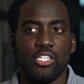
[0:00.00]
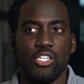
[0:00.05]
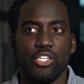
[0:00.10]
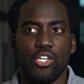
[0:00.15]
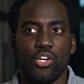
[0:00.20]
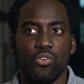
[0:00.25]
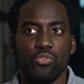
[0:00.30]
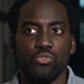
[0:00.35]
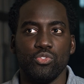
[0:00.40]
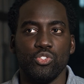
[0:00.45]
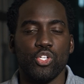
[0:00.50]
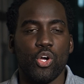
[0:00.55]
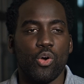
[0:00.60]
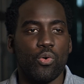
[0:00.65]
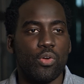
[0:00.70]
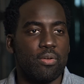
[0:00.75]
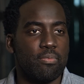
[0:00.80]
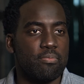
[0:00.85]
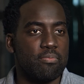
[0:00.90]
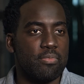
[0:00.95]
you
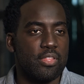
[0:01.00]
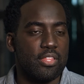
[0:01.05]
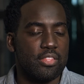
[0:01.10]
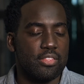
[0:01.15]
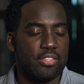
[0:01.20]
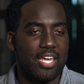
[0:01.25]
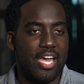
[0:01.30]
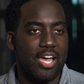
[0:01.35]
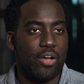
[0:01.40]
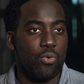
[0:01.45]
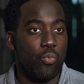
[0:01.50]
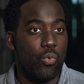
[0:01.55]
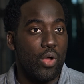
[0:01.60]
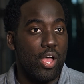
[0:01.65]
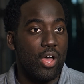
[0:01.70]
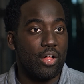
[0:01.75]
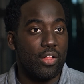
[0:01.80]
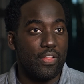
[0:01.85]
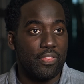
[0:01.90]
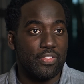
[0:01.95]
know him that
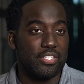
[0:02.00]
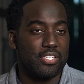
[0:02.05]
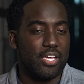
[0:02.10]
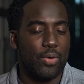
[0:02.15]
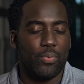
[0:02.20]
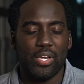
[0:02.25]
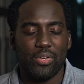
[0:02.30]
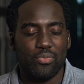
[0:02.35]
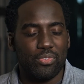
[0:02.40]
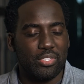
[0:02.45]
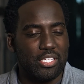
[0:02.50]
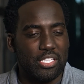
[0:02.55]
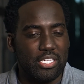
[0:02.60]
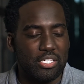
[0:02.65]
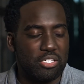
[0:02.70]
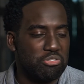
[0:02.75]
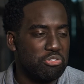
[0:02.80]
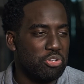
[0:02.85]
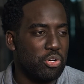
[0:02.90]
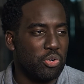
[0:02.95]
well at the time. We didn't really,
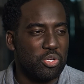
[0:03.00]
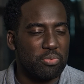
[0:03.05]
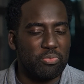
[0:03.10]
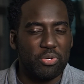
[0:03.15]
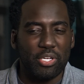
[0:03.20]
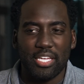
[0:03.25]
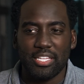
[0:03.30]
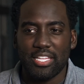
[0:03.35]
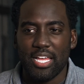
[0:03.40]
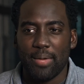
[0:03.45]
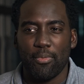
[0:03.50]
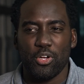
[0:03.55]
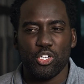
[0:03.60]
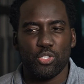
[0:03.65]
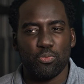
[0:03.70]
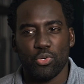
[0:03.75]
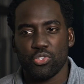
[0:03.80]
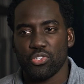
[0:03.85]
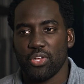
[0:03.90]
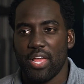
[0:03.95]
you know, communicate that
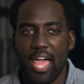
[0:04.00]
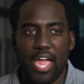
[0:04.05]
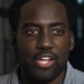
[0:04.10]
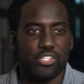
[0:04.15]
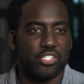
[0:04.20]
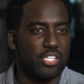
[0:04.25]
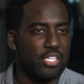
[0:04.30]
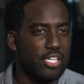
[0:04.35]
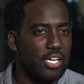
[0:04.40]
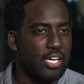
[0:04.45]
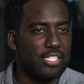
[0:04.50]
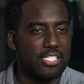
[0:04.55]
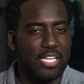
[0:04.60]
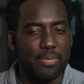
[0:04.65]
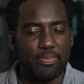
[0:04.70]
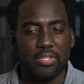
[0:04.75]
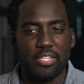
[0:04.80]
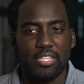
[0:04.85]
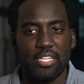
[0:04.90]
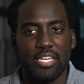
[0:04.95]
much, more so action cut
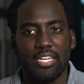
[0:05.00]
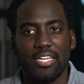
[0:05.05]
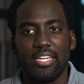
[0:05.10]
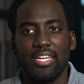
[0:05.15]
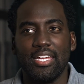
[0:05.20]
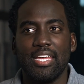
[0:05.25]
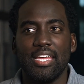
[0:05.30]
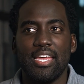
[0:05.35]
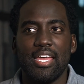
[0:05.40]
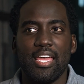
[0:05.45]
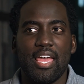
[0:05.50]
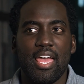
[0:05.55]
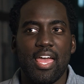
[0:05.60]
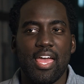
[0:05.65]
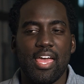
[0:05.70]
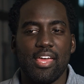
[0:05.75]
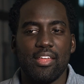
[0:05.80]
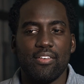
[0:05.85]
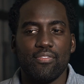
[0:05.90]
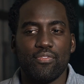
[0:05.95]
type of thing.
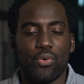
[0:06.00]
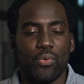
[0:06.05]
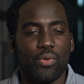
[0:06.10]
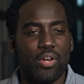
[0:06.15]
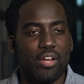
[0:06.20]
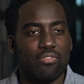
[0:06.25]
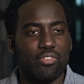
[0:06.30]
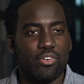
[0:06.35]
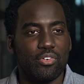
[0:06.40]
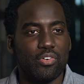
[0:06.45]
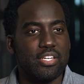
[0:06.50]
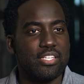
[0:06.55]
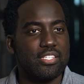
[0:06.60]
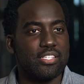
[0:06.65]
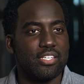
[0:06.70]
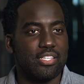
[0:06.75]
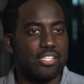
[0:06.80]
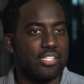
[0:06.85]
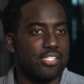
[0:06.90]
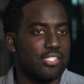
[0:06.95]
And for whatever
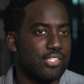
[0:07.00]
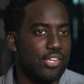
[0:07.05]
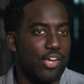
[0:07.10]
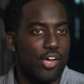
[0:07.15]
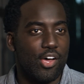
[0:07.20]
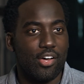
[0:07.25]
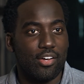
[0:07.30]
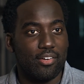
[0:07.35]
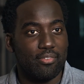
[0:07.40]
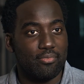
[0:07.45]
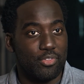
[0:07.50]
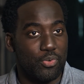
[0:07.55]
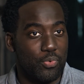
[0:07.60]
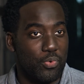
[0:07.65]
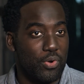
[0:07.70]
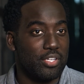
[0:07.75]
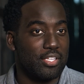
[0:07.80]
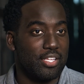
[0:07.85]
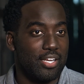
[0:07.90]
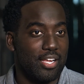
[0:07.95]
reason, he saw the
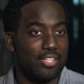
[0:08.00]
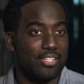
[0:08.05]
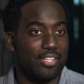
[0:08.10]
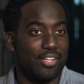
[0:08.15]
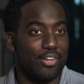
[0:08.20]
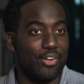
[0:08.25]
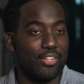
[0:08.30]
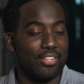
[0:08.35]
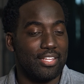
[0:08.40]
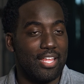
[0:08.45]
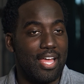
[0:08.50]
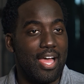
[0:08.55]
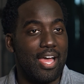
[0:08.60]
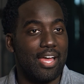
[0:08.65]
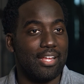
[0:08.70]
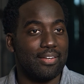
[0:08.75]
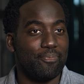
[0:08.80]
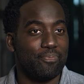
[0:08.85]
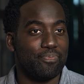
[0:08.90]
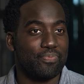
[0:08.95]
work that I did on
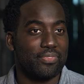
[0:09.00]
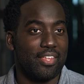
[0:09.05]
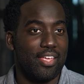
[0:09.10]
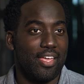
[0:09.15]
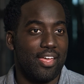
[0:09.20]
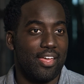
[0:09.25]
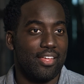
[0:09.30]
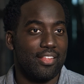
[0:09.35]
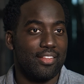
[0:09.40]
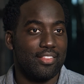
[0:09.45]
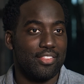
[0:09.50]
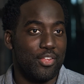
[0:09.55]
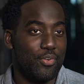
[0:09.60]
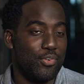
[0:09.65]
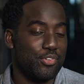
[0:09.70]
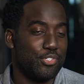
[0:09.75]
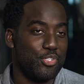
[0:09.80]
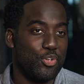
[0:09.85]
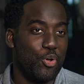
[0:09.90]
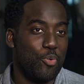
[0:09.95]
that, and there
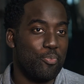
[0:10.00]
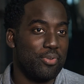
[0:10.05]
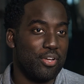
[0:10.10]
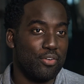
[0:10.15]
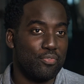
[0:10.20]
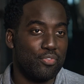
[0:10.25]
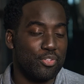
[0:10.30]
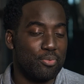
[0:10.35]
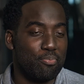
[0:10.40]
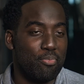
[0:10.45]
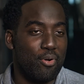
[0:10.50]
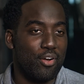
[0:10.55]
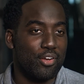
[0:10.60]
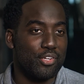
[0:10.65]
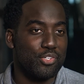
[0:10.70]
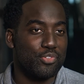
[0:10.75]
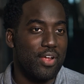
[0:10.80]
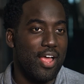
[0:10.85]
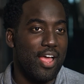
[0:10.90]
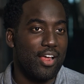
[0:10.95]
was the opening for the part
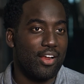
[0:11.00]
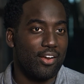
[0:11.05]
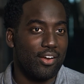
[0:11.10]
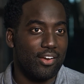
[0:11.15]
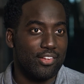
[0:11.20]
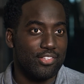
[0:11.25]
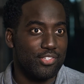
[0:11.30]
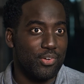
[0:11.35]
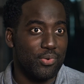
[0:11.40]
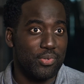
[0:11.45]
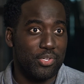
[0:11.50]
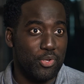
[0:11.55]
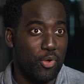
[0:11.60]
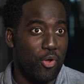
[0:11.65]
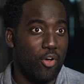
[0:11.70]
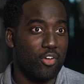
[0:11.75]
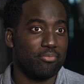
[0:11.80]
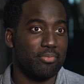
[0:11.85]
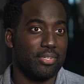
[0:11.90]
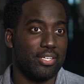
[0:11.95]
of Tracker, and so he
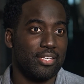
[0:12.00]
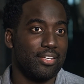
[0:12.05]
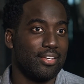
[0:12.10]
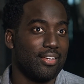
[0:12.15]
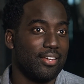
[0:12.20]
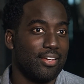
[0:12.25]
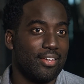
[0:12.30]
called me.